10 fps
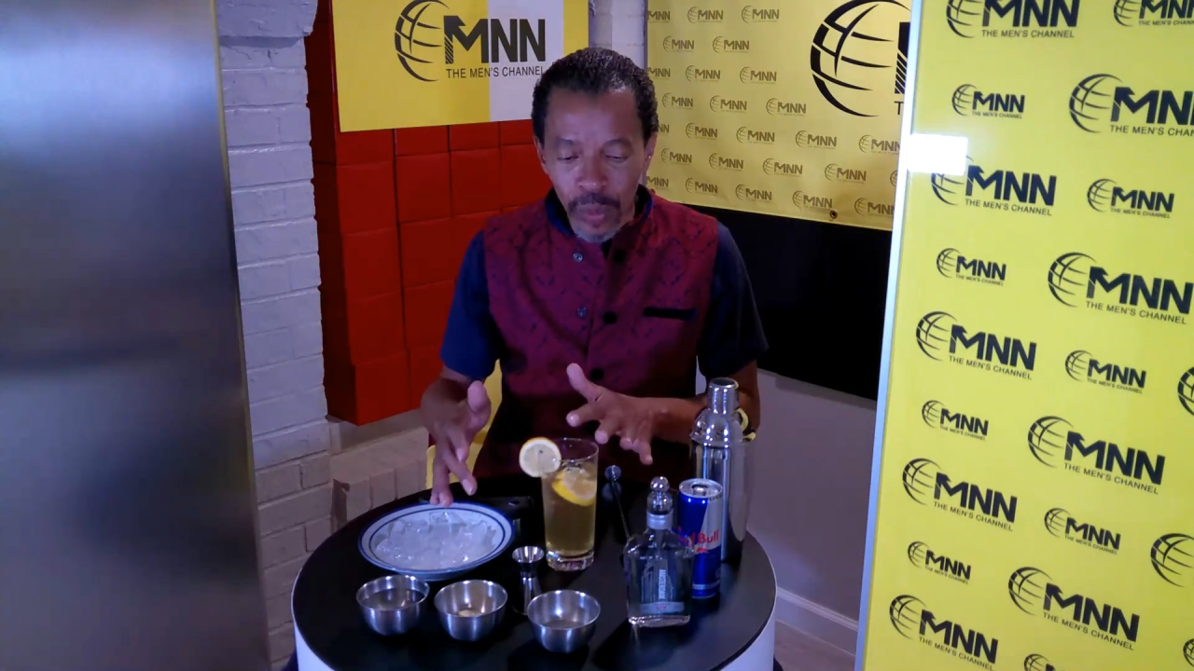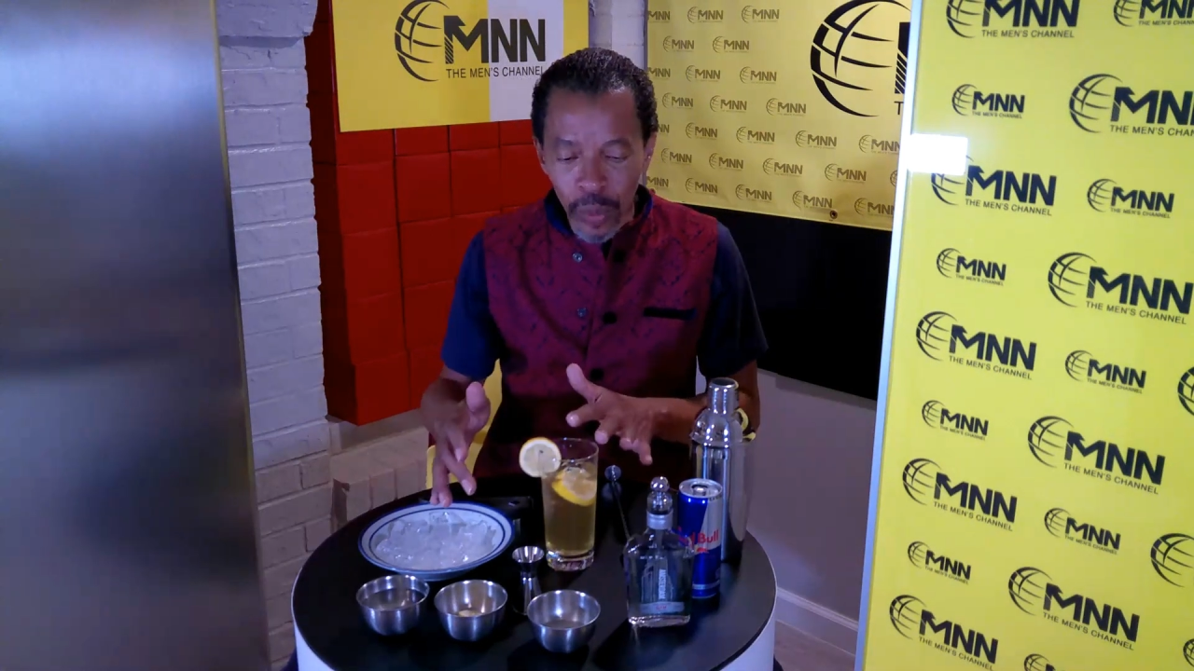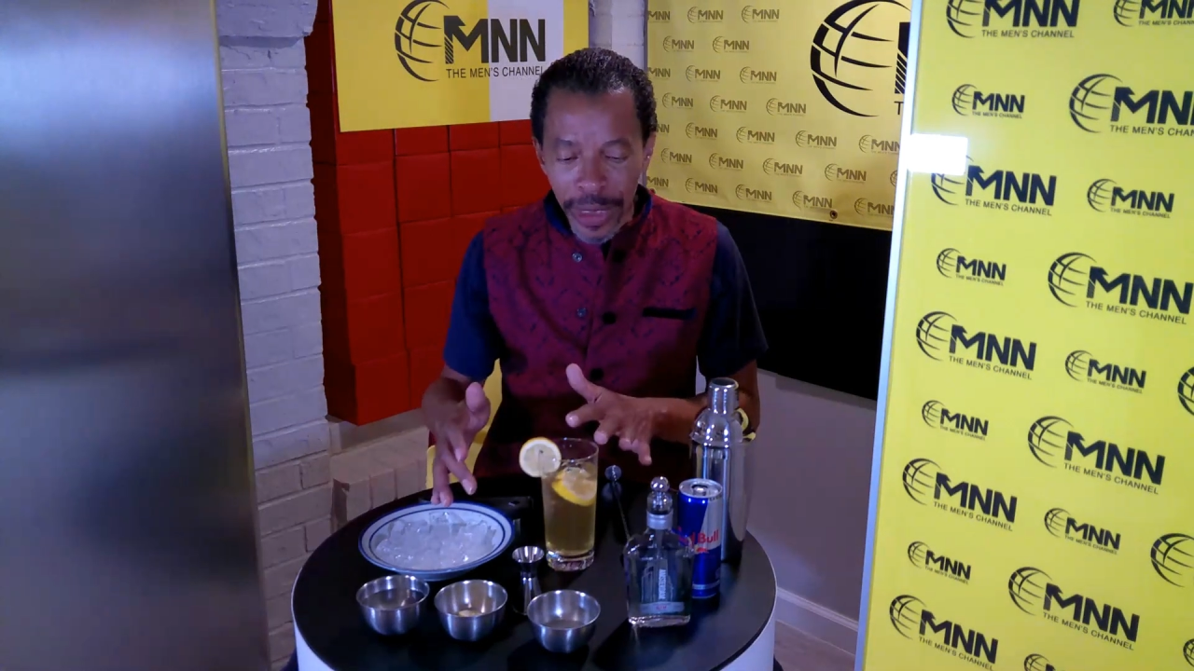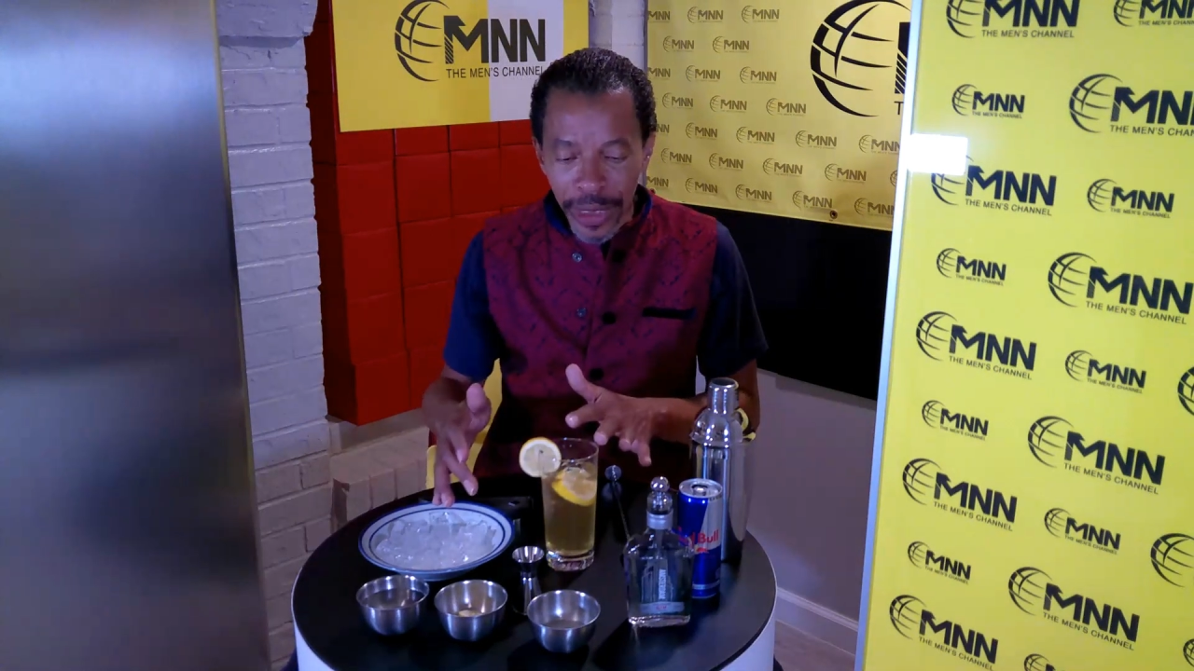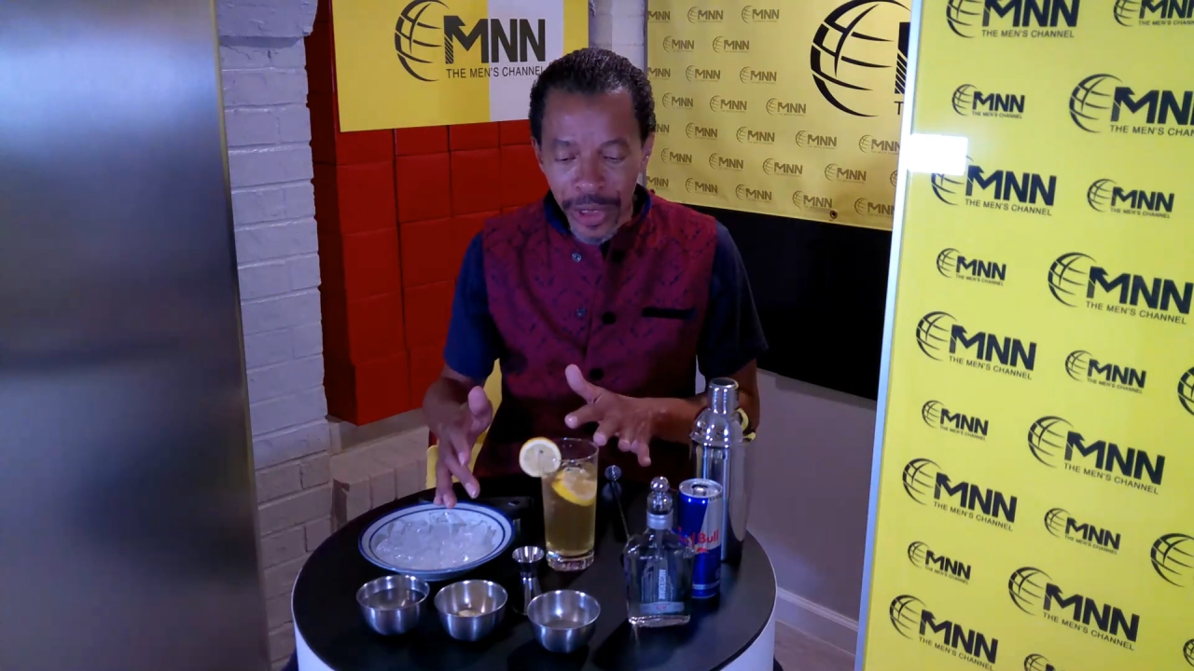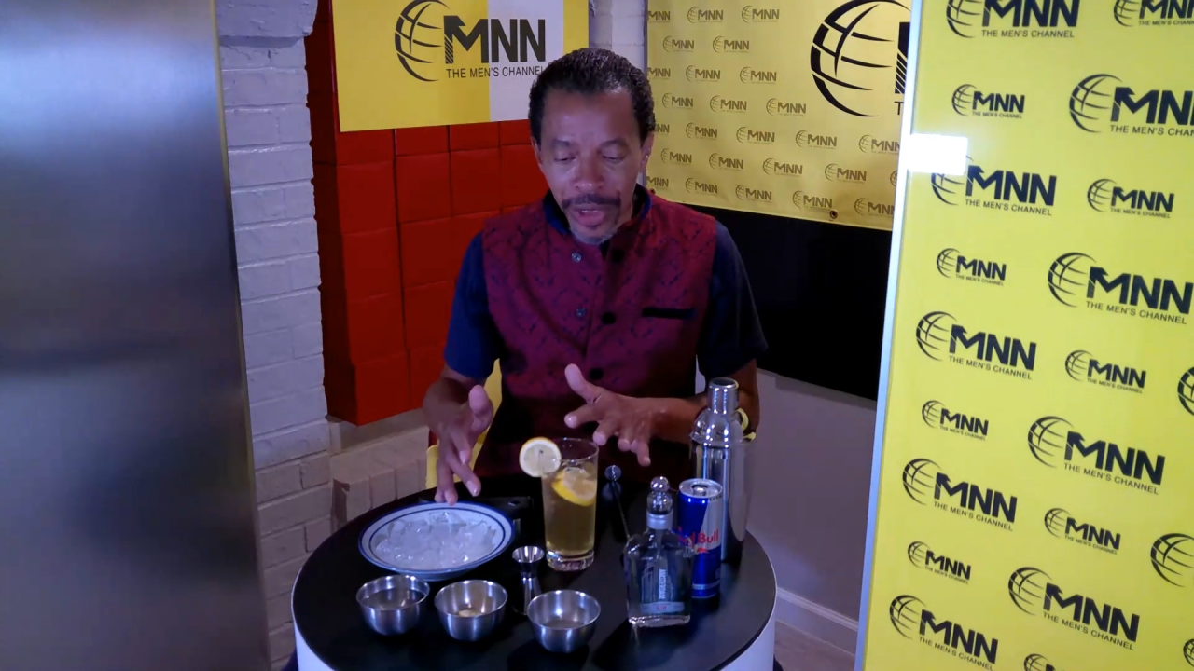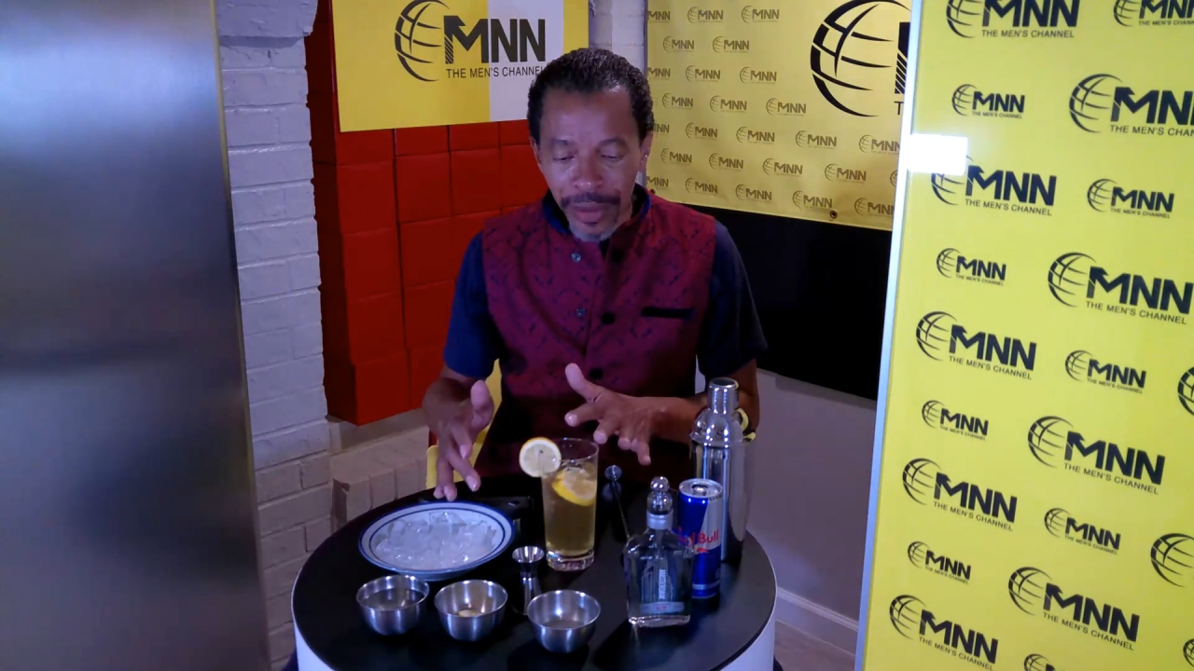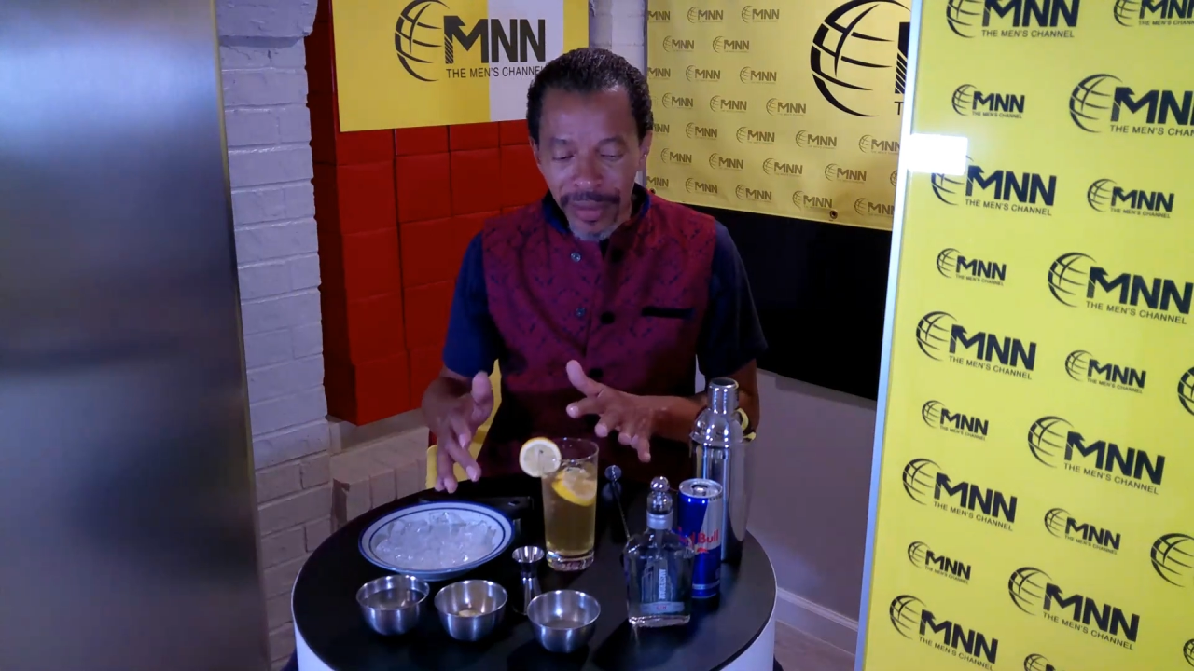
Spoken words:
wedge,